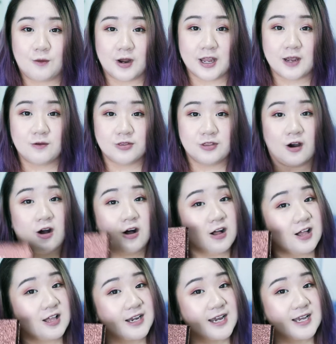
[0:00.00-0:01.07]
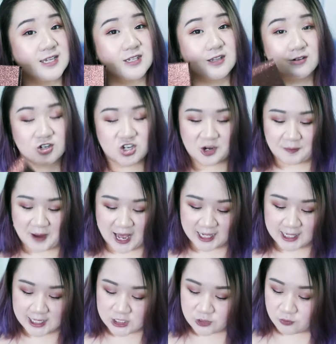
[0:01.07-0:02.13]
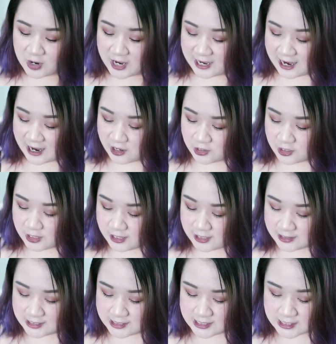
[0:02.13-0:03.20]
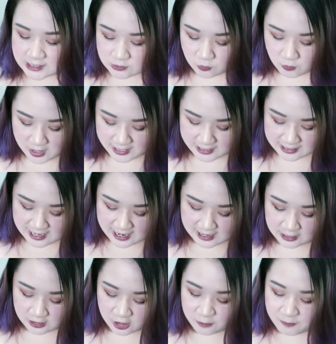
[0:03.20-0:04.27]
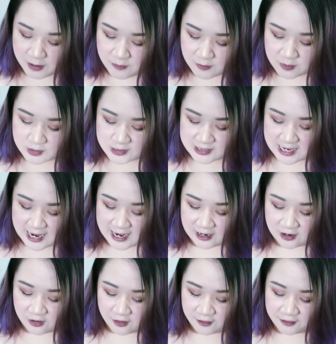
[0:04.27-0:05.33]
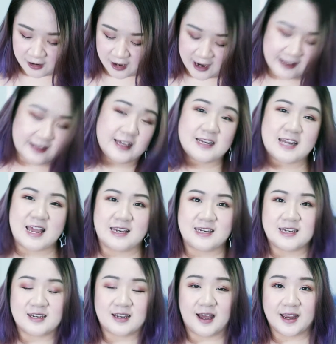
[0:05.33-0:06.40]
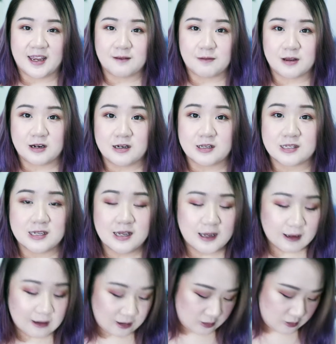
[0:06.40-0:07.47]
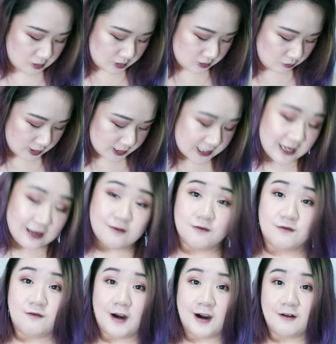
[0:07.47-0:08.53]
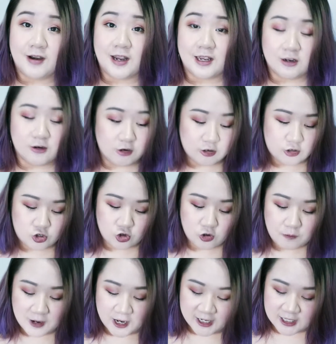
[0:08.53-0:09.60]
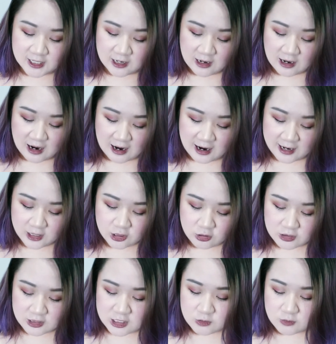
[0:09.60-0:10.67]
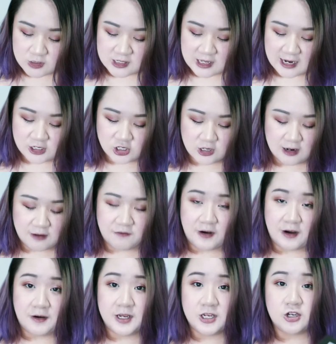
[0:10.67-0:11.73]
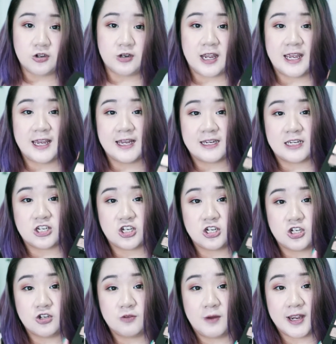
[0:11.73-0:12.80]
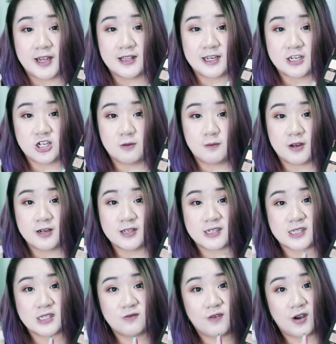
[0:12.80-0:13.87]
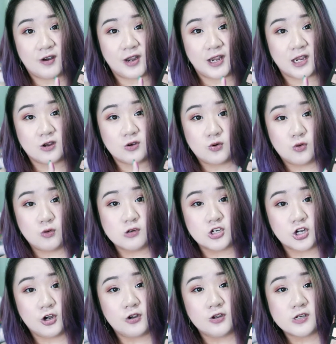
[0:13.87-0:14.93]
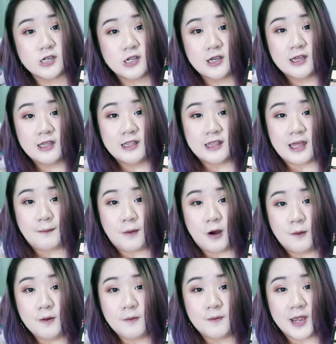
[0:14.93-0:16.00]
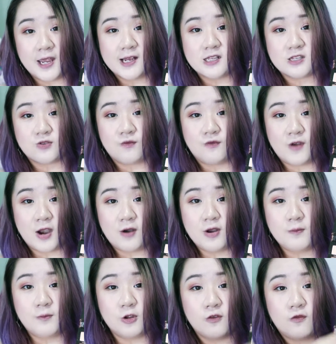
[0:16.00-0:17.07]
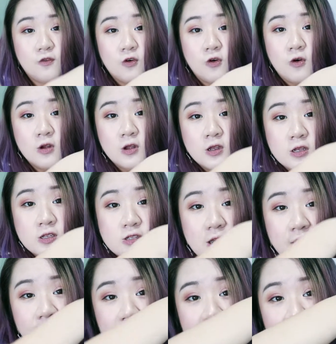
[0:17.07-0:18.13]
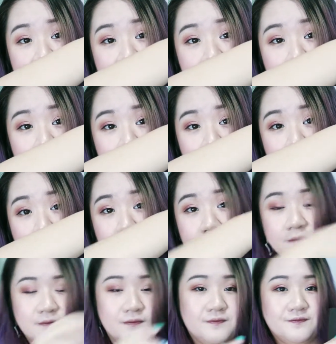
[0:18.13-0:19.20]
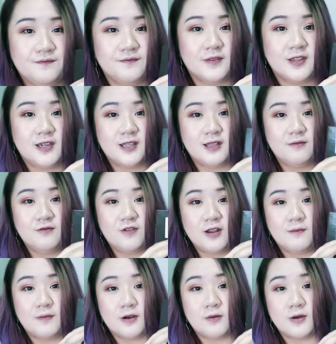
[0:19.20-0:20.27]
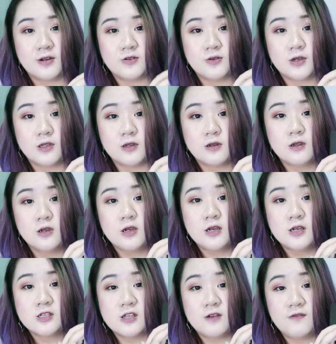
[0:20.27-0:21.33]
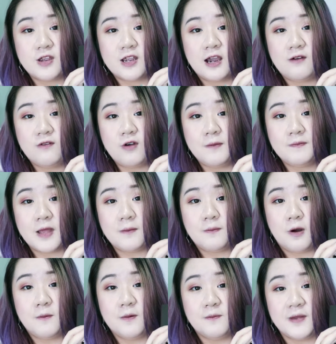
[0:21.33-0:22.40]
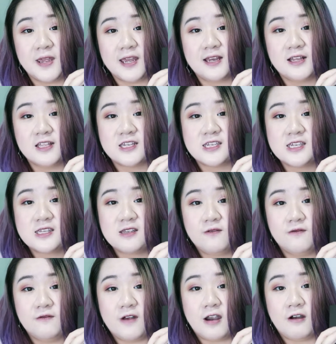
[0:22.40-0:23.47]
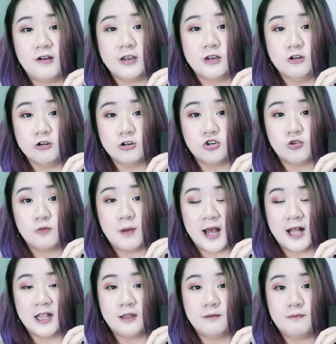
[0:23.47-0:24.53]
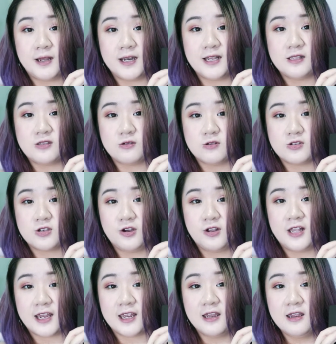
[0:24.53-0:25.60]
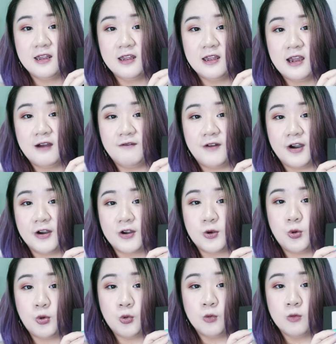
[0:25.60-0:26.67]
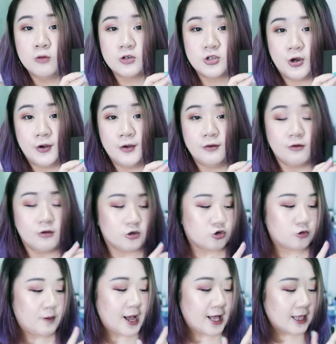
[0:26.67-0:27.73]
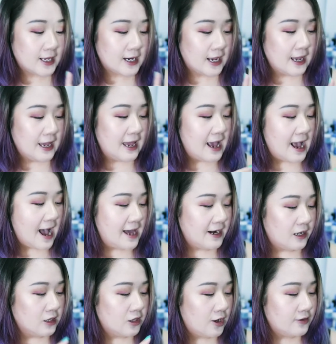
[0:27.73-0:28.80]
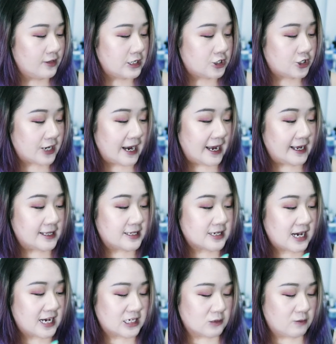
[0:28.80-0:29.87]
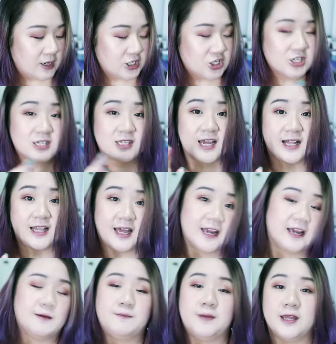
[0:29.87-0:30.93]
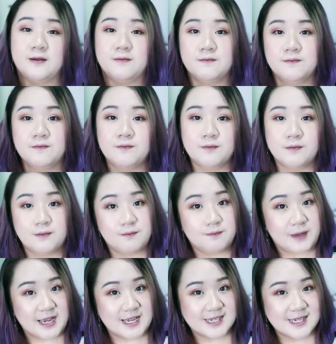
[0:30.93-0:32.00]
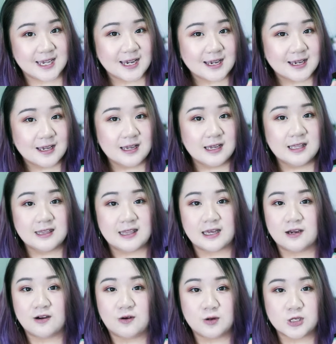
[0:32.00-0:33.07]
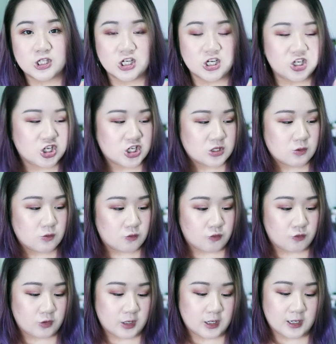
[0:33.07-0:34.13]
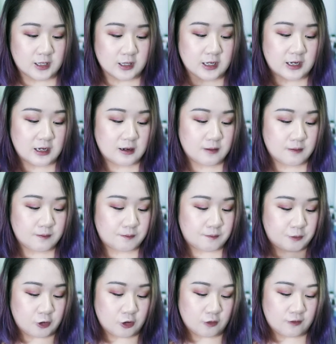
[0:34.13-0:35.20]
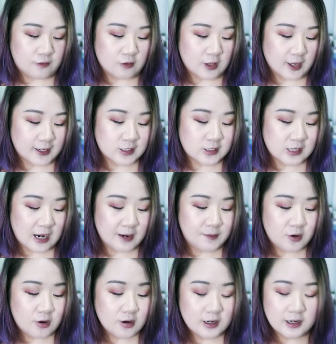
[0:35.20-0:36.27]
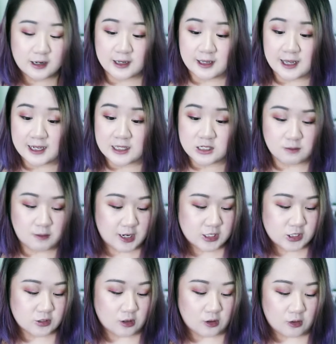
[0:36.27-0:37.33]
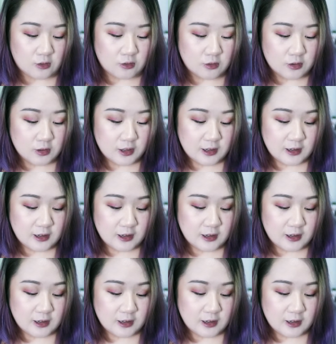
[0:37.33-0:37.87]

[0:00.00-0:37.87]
wanting with the Holiday Sultry palette right now, this is one that a lot of people were saying online that they didn't like it because it was, once again, very neutral. But I thought this was actually a very unique addition to my collection because it's very cool toned. That pop of pink is very beautiful. So if you cover up the pop, let me find a better way of doing it. So if you cover up that pop of pink, this is a very neutral palette, but it's also like a very cool tone neutral palette. And a lot of these shades, as much as they're like a bit basic, they're also just really beautiful. Like Cyborg gets my soul